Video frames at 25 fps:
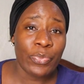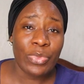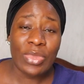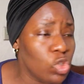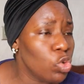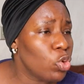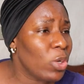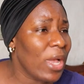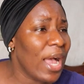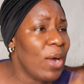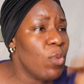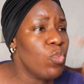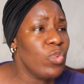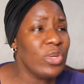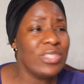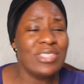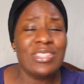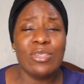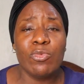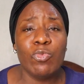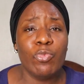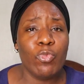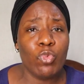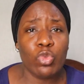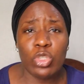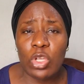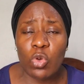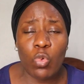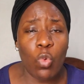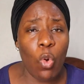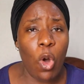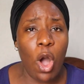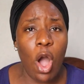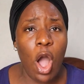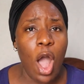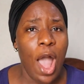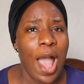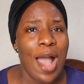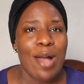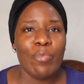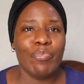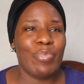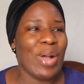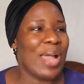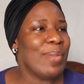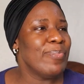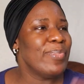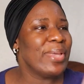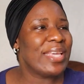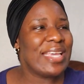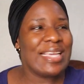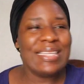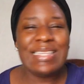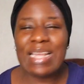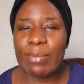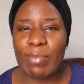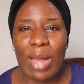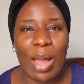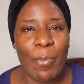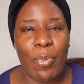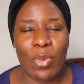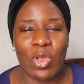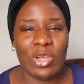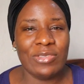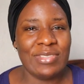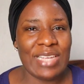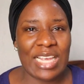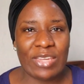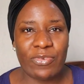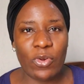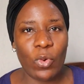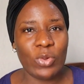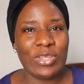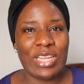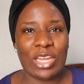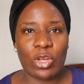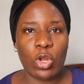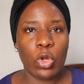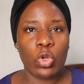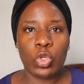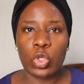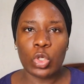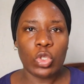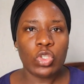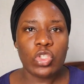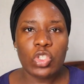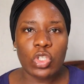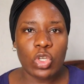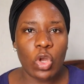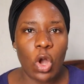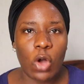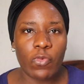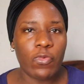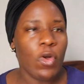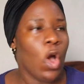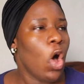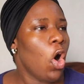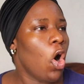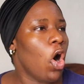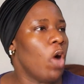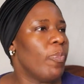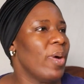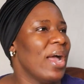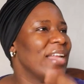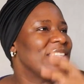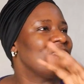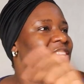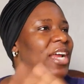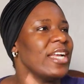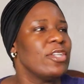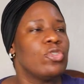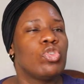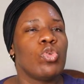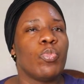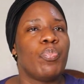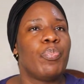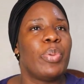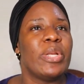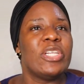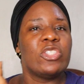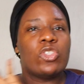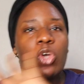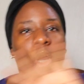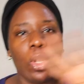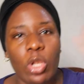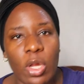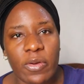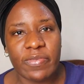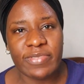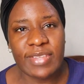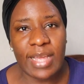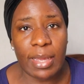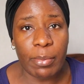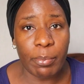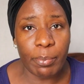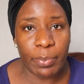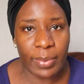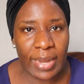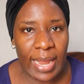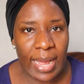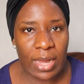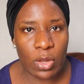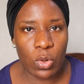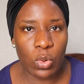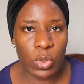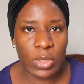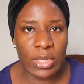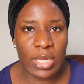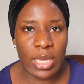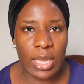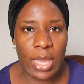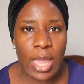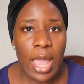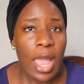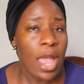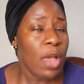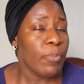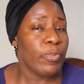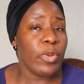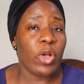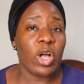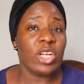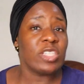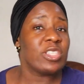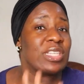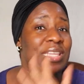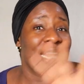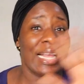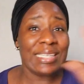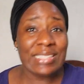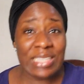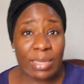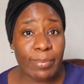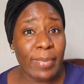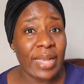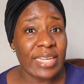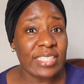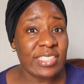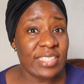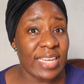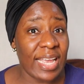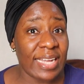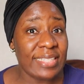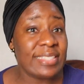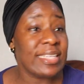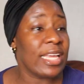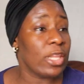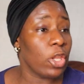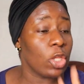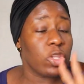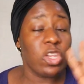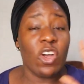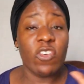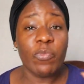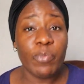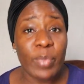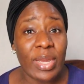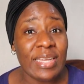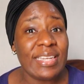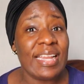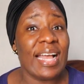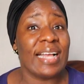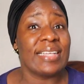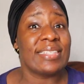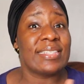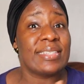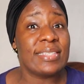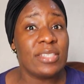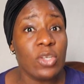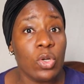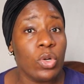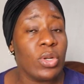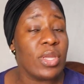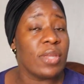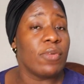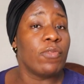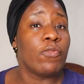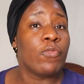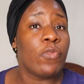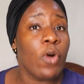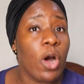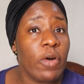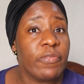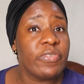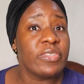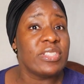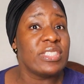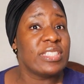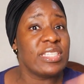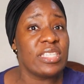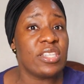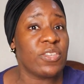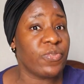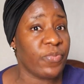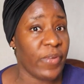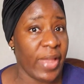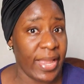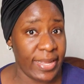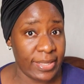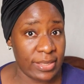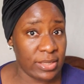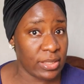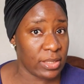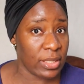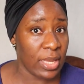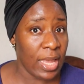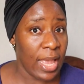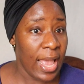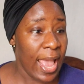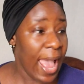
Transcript: you can't win the war by making them apologize for what they're not guilty of, or by trying to paint all of them black, okay? Because last time I checked, a lot of men are still involved in this fight.